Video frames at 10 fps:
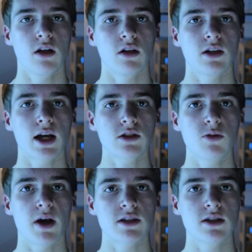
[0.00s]

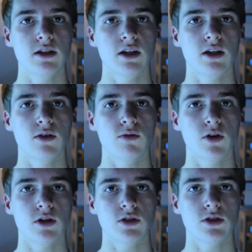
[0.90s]
Lactobacilli
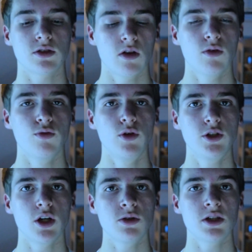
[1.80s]
converts
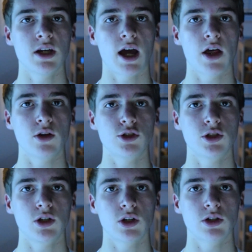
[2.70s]
fructose and other
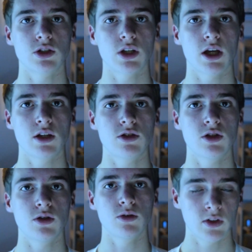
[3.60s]
sugars
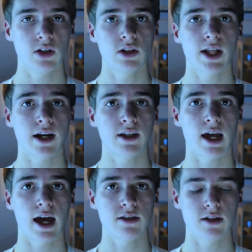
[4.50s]
into lactic
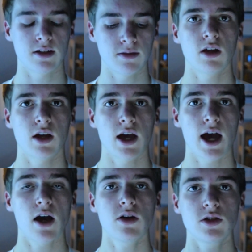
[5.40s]
acid.
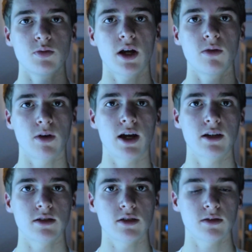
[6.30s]
How does bread
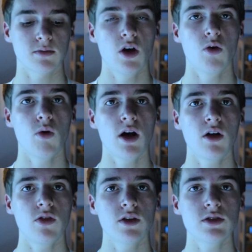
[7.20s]
rise? Well,
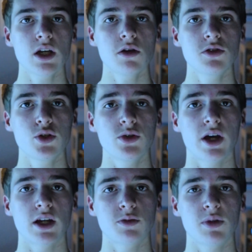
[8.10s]
the CO2 that
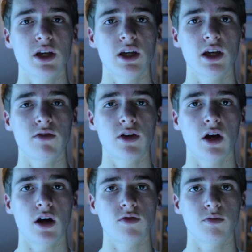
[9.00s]
is being given
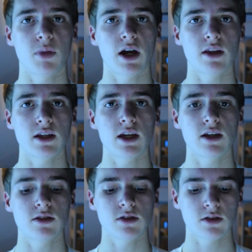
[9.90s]
off by the
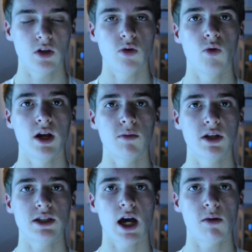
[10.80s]
yeast, when it
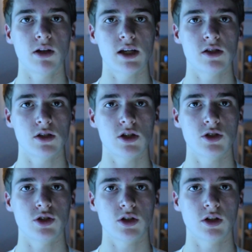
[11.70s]
metabolizes the
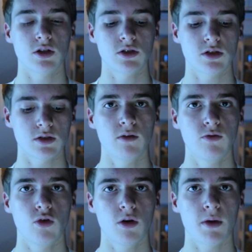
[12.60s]
sugars,
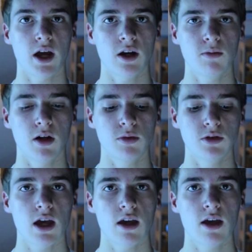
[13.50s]
form air
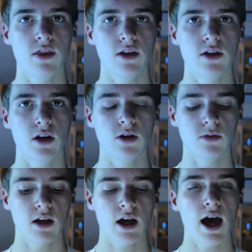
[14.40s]
bubbles in the dough.
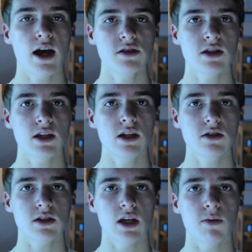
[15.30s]
As the
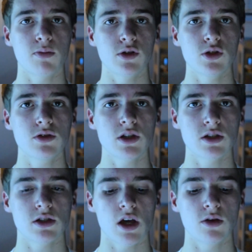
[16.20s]
yeast keep producing
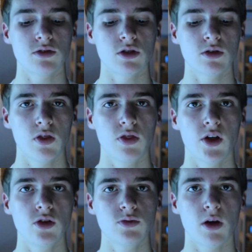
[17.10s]
CO2,
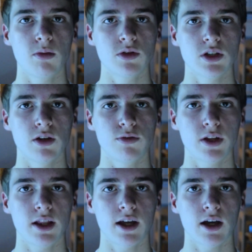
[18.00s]
those bubbles
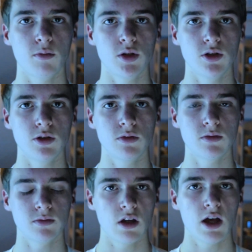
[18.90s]
inflate like a balloon.
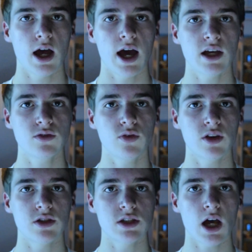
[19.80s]
As for the
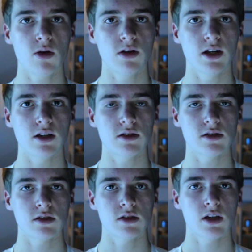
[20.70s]

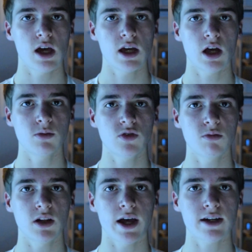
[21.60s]
sourness, it comes from the
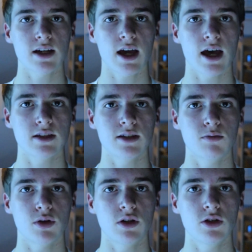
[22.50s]
lactic acid
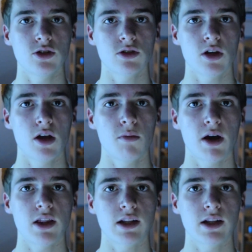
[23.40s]
produced by the